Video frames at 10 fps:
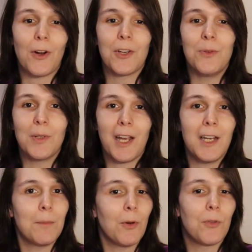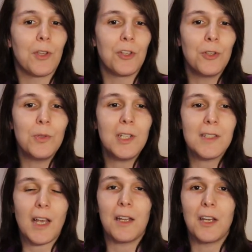are uniting both in
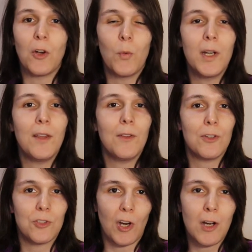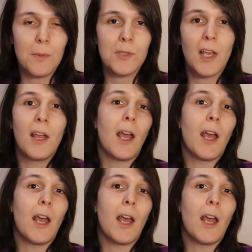unions and in quitting their jobs,